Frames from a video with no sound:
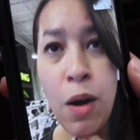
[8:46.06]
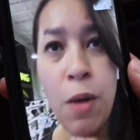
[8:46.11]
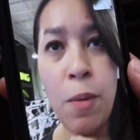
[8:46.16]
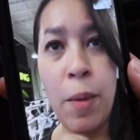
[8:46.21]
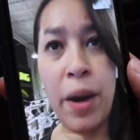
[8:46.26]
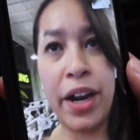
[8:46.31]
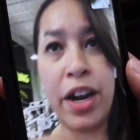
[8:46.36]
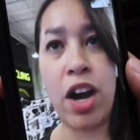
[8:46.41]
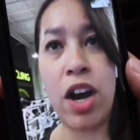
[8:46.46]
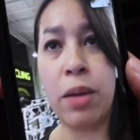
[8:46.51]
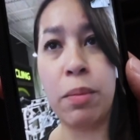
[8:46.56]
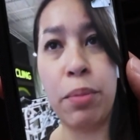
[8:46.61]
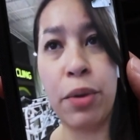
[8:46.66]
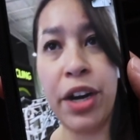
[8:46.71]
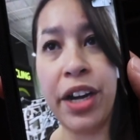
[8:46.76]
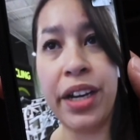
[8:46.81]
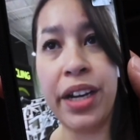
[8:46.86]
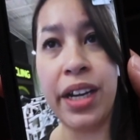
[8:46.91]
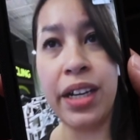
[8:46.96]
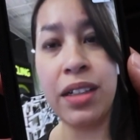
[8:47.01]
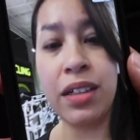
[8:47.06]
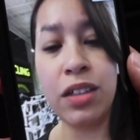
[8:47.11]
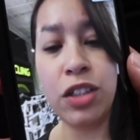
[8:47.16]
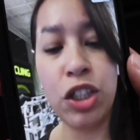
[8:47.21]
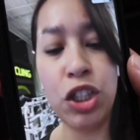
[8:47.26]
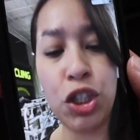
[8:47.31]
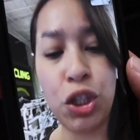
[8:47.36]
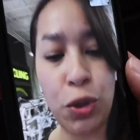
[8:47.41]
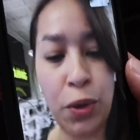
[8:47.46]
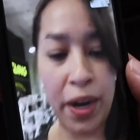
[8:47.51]
Oh my God, Brandon,
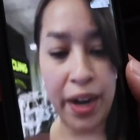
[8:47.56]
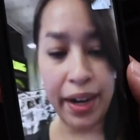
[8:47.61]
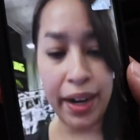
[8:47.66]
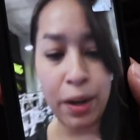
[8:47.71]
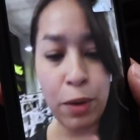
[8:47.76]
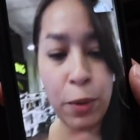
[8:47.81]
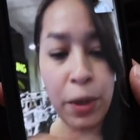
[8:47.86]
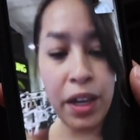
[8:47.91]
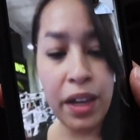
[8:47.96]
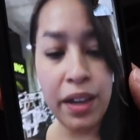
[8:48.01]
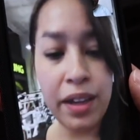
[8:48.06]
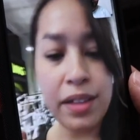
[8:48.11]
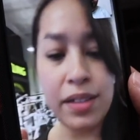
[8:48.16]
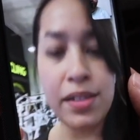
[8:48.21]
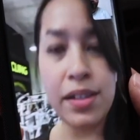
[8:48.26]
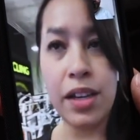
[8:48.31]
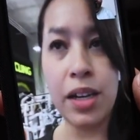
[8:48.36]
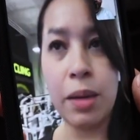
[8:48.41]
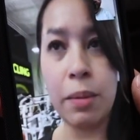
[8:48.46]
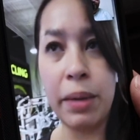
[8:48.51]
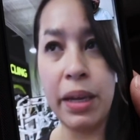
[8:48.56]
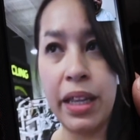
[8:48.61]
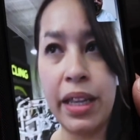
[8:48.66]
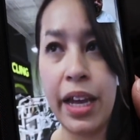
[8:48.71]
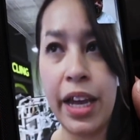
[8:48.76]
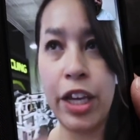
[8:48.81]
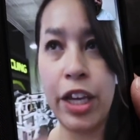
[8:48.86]
your training week is gonna be,